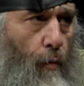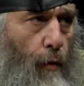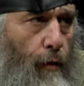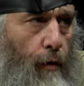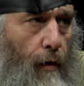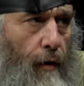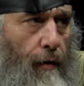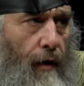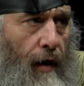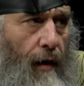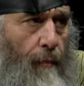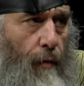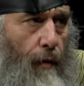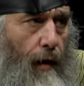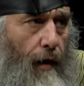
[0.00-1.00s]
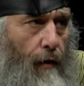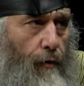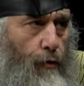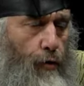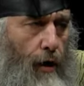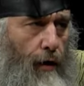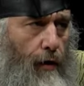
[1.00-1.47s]
who are working on
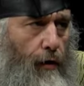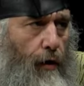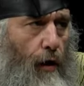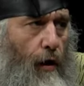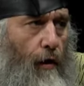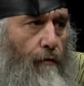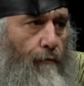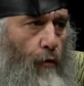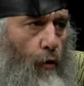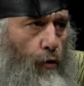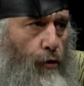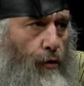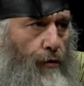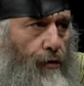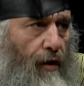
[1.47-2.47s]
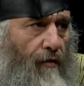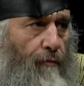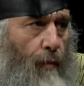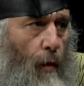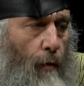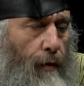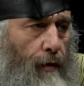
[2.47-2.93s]
hypoallergenic versions
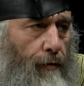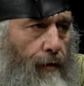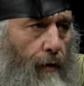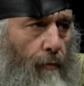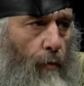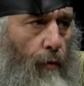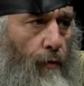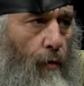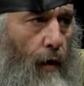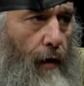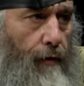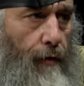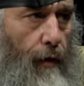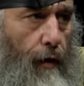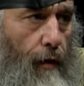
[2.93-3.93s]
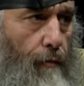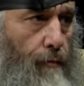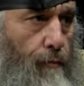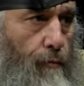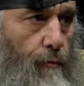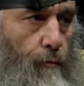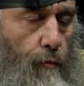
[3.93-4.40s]
of ponies that will not
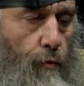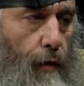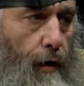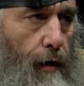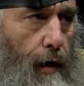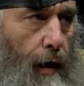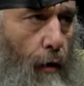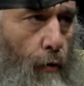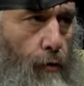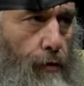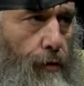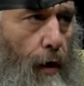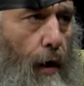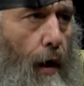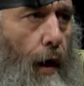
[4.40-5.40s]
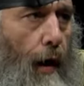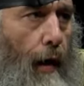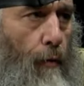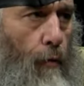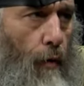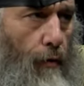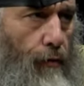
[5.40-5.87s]
create any allergies.
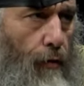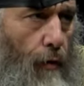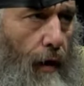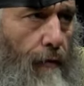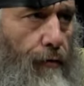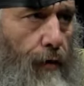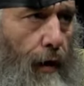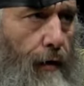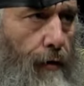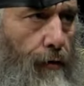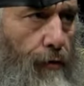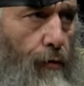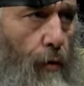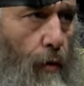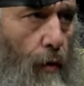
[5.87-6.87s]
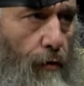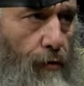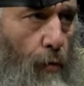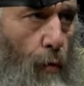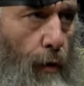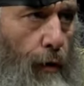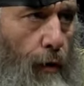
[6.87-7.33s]
And we also have scientists who are
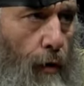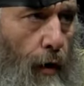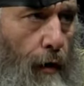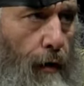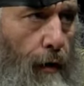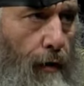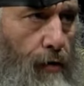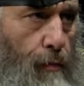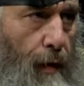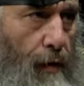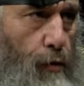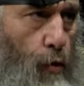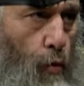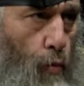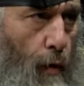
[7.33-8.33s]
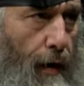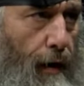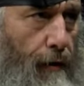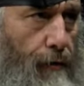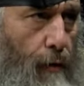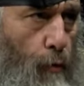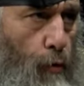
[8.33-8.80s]
also working on special
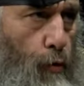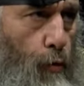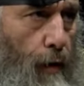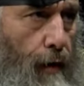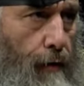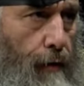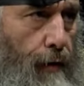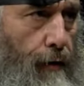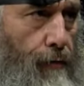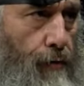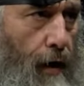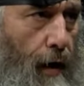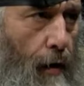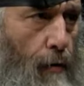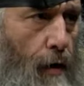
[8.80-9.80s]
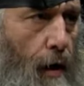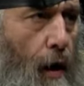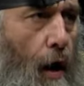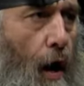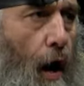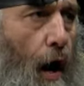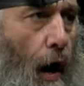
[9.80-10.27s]
rays that will shrink things down.
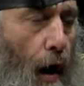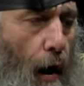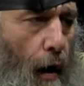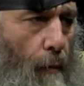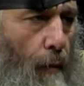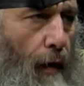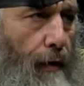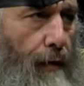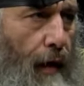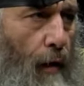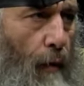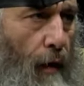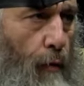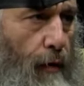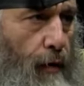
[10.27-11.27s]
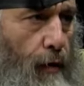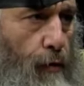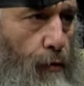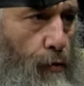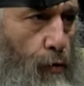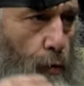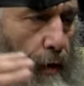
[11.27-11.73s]
And that way we
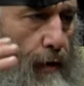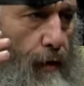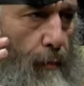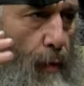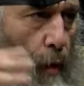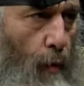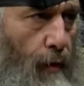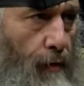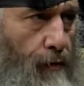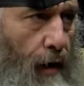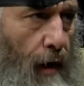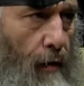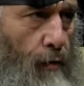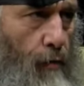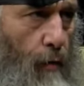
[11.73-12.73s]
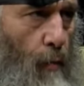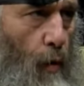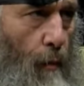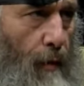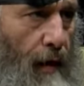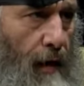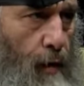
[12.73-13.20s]
can shrink the ponies down to a
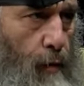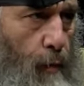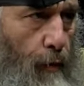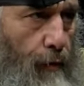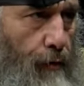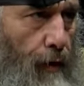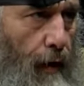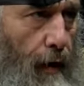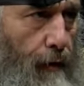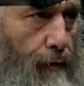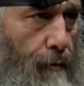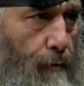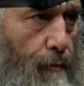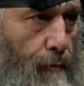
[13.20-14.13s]
more manageable size.